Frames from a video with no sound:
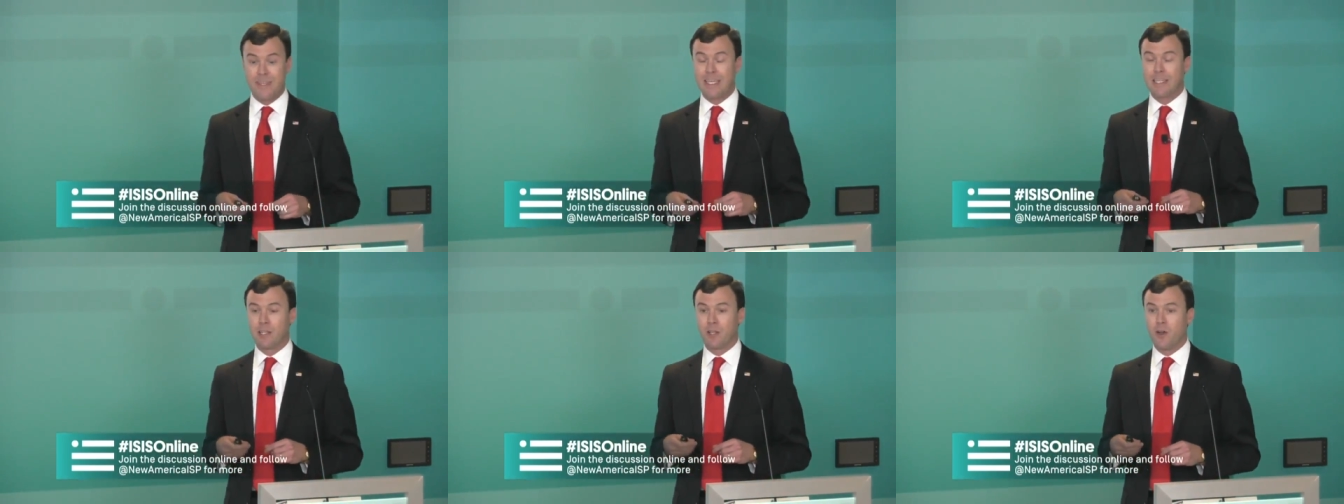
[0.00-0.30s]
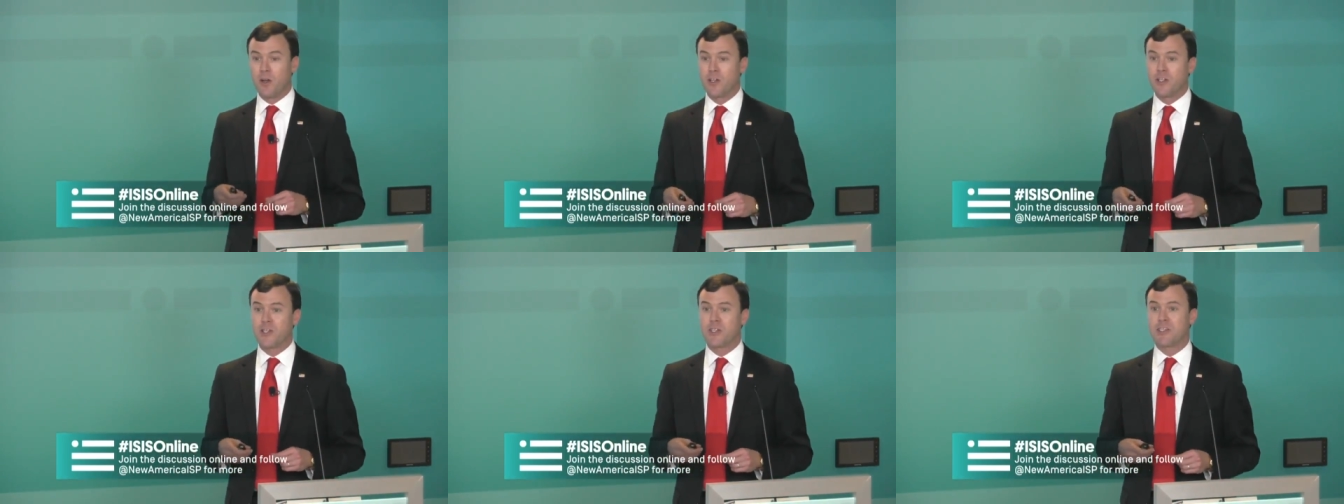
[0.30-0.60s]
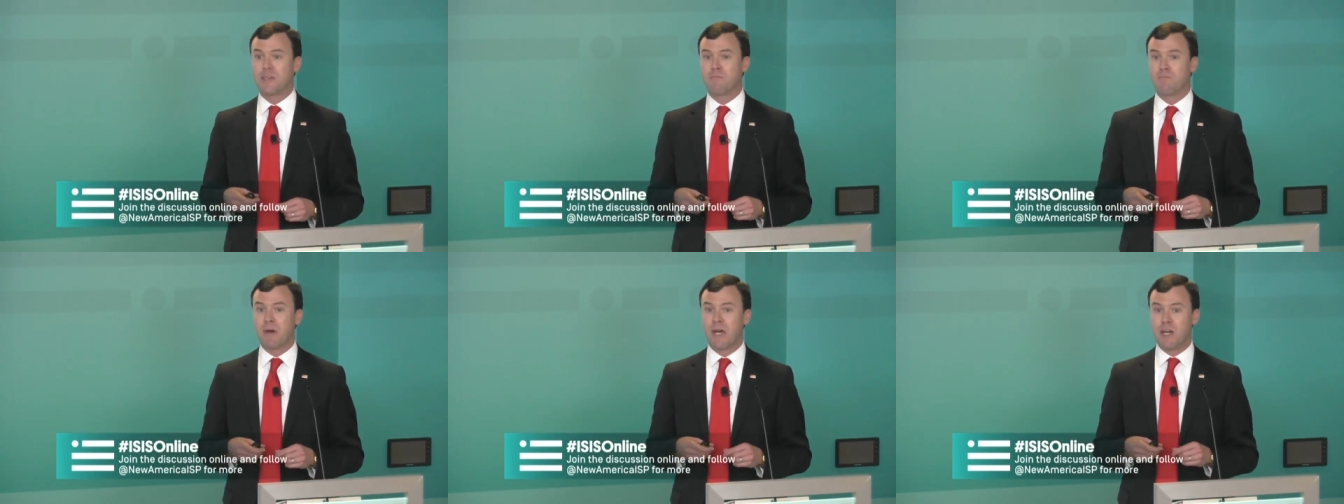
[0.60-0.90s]
the
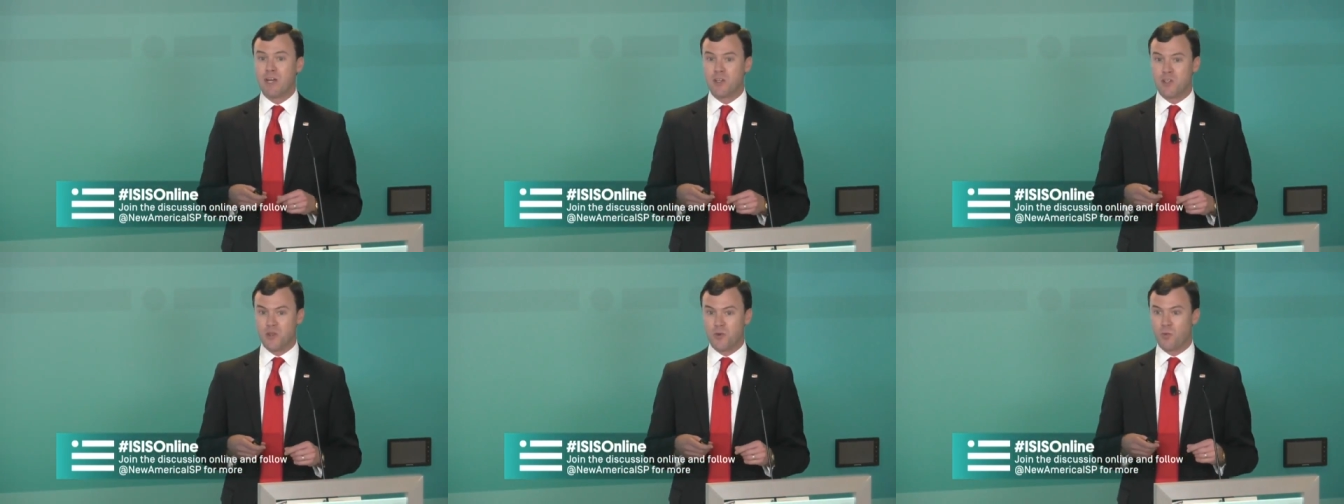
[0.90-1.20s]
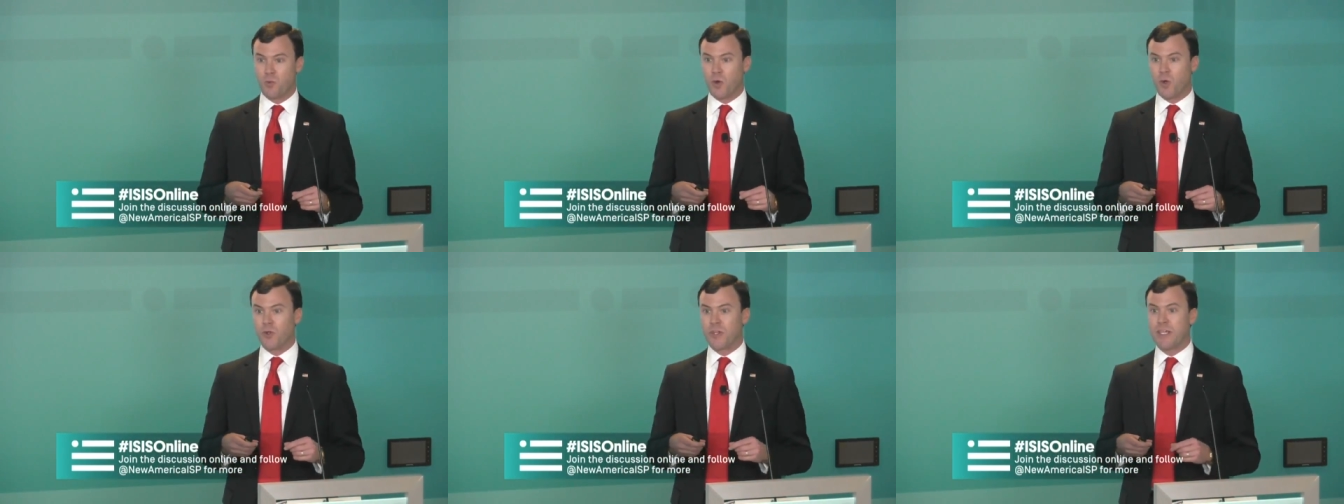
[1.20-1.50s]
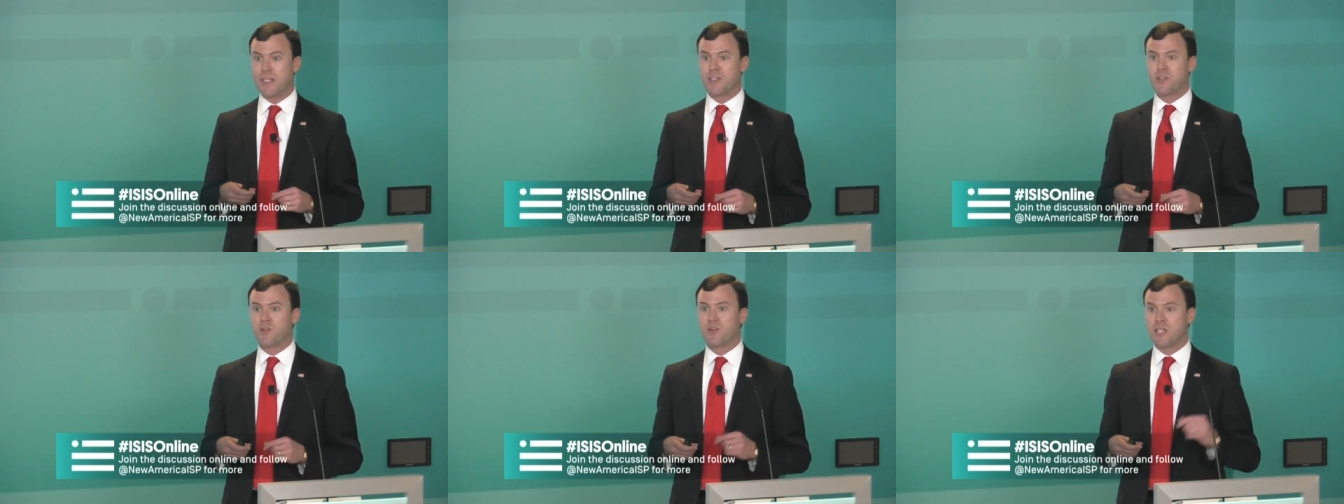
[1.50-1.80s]
largest empires in world
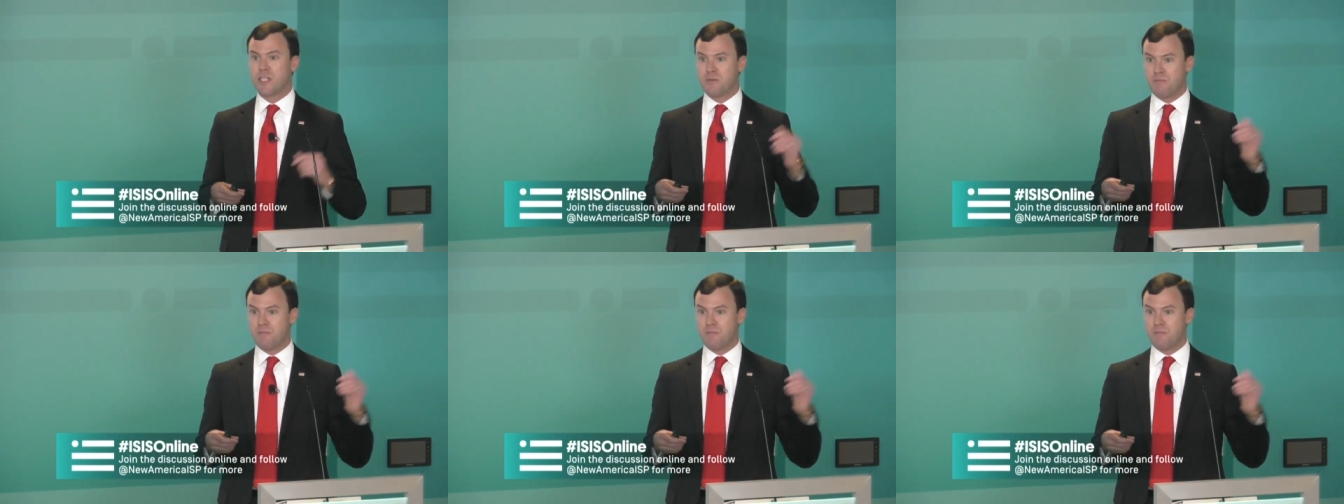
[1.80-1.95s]
history,